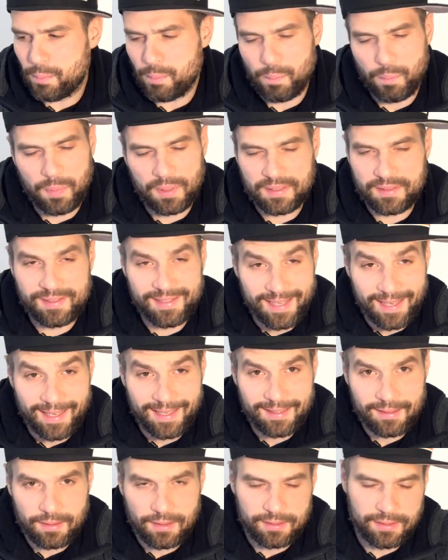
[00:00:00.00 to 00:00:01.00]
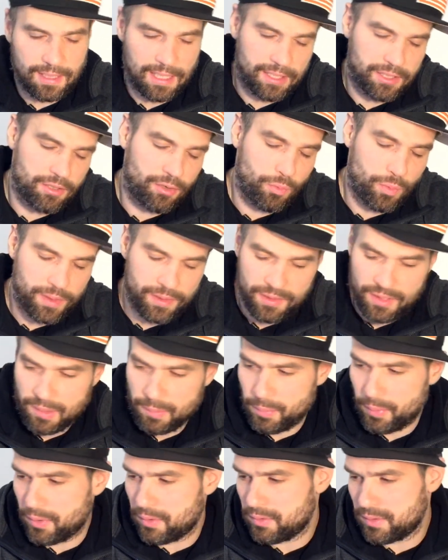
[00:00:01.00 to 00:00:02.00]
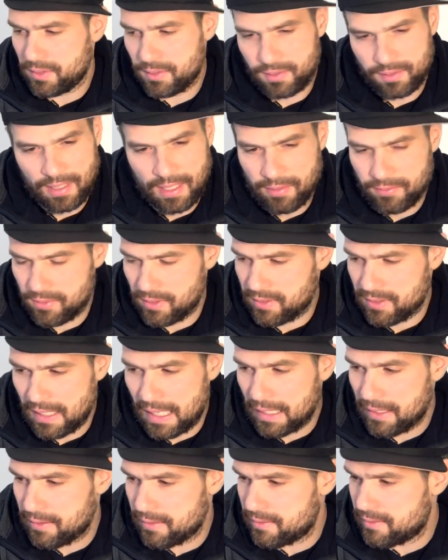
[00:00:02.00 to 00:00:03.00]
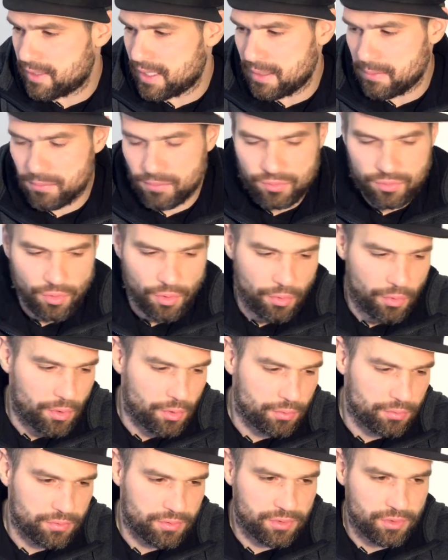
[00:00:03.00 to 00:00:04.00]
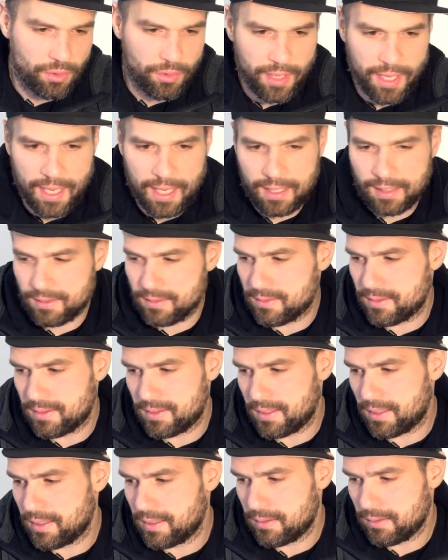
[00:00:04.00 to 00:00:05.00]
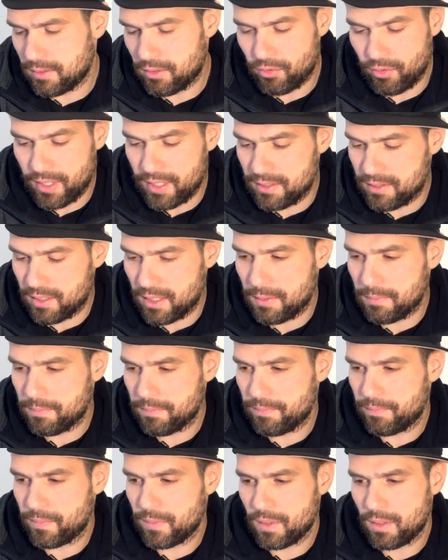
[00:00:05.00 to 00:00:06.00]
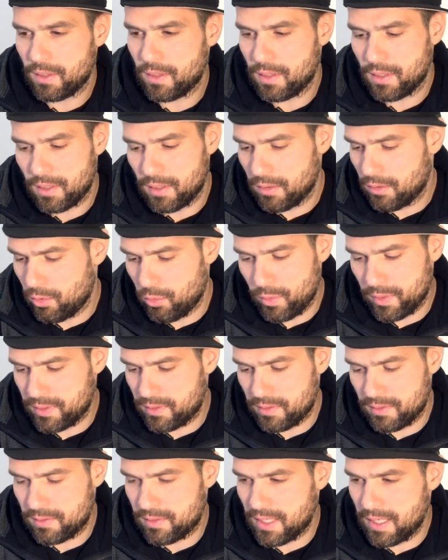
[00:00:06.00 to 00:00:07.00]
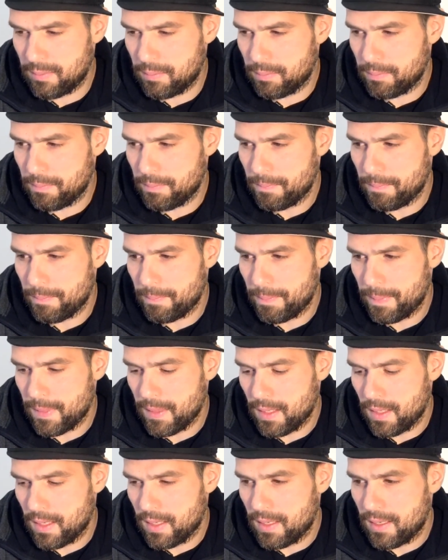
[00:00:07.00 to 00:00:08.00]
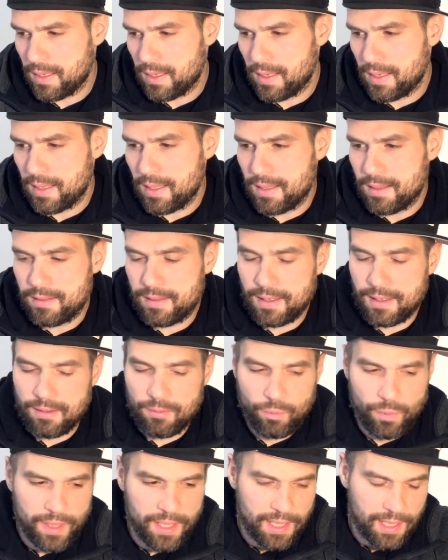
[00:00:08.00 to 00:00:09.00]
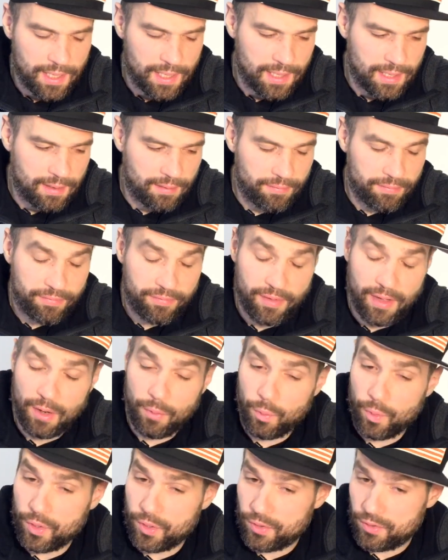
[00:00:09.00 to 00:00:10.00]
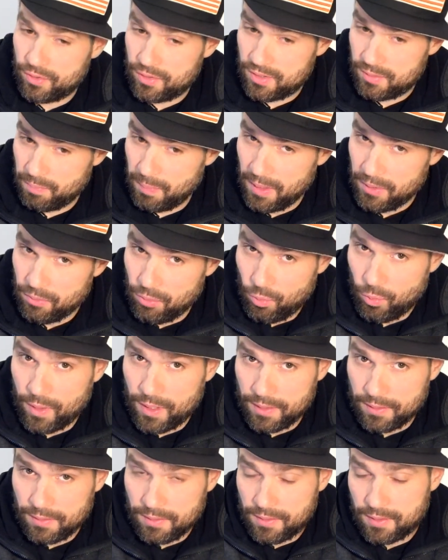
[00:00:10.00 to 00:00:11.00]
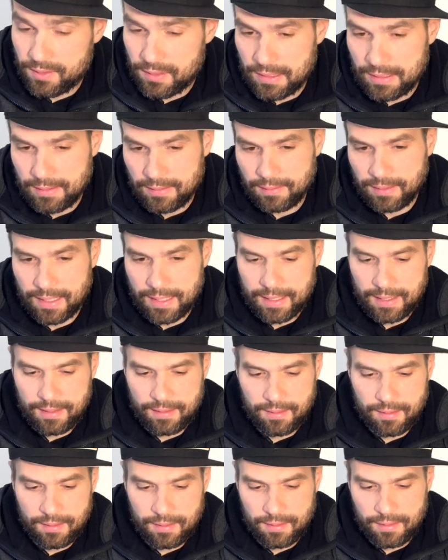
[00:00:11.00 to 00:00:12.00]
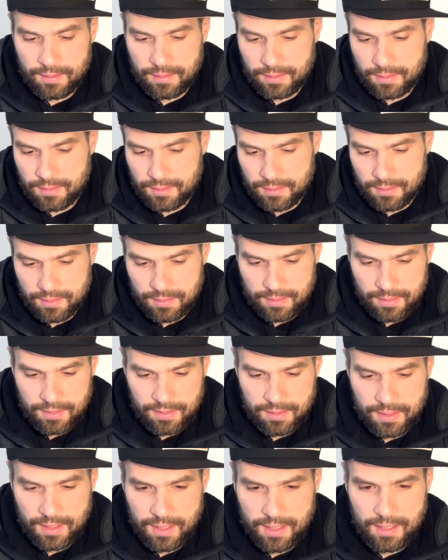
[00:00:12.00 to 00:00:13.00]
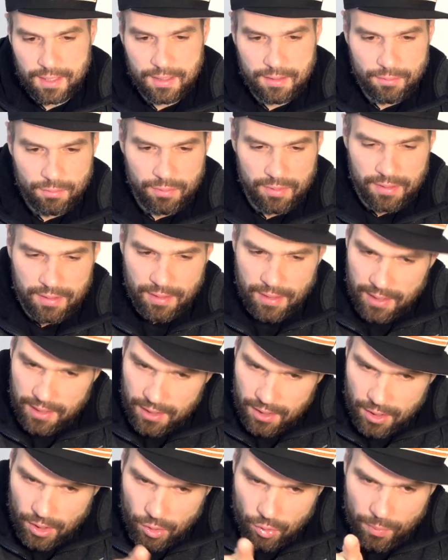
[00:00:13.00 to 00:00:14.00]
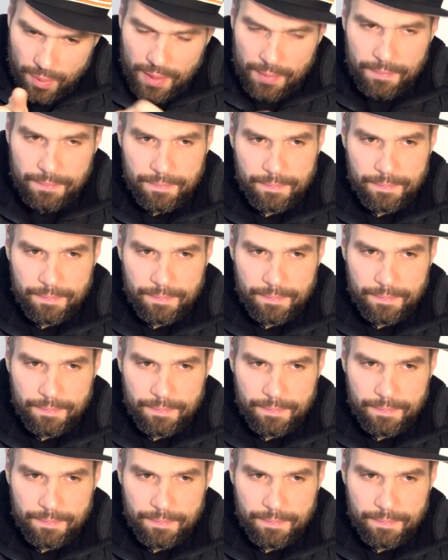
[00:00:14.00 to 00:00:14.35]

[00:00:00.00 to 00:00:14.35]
But Z is actually quite simple. It sounds exactly the same. Zorro, Zodiac, Zit, crazy. Always the same. Then we have our special ones, like the Z with a comma.